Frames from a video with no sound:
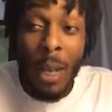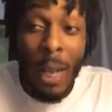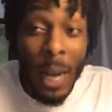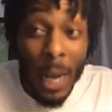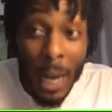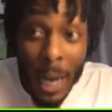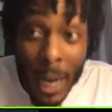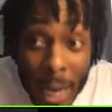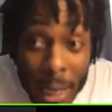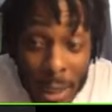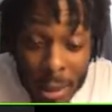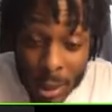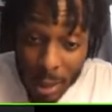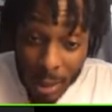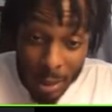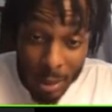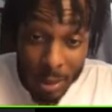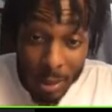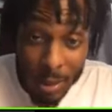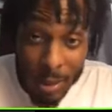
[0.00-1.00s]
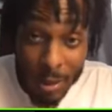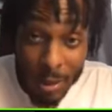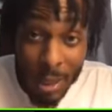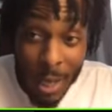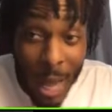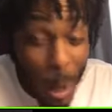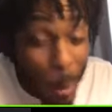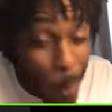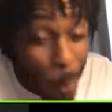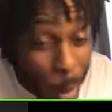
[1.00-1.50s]
And initially,
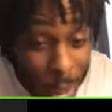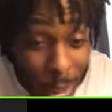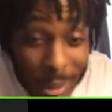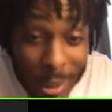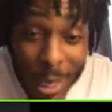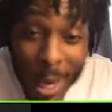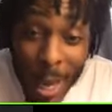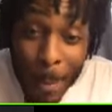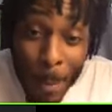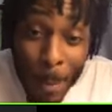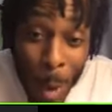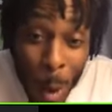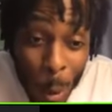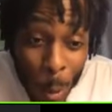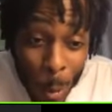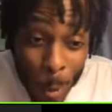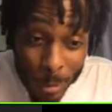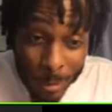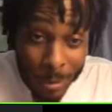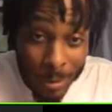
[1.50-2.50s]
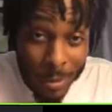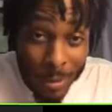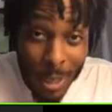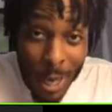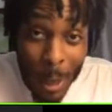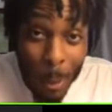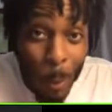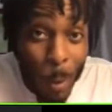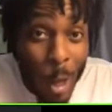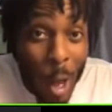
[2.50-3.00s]
I went into that mode
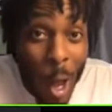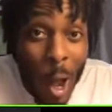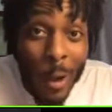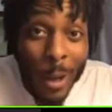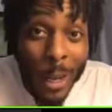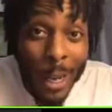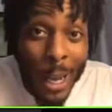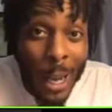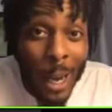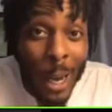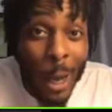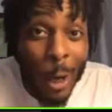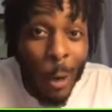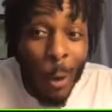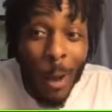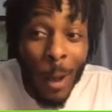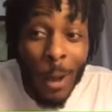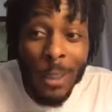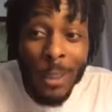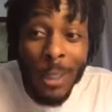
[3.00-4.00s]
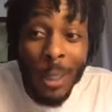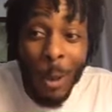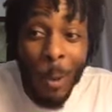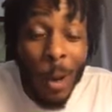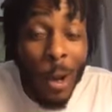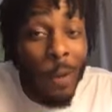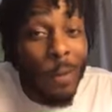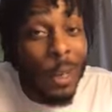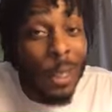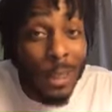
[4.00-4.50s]
like we all can. I know I see
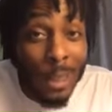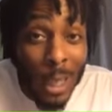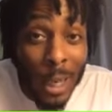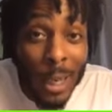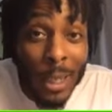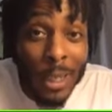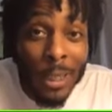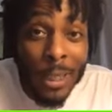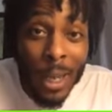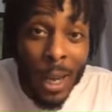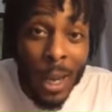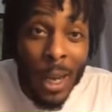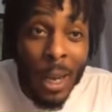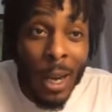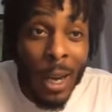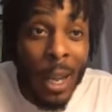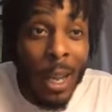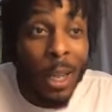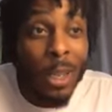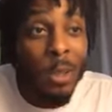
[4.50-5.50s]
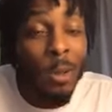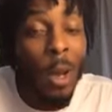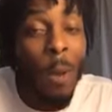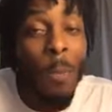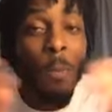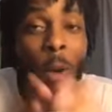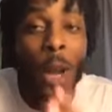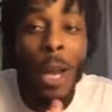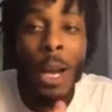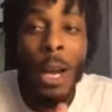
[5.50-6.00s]
Quick over there shaking his head. So
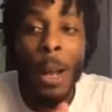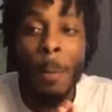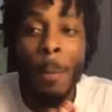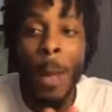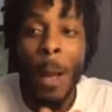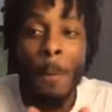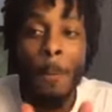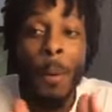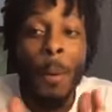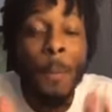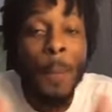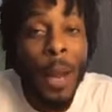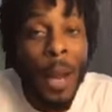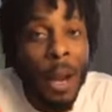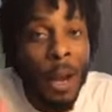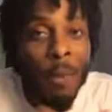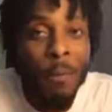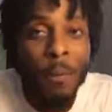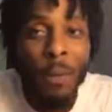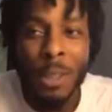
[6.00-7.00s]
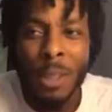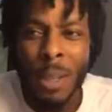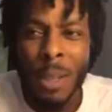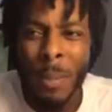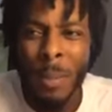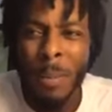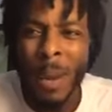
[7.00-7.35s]
I'm ready. I'm preparing for something.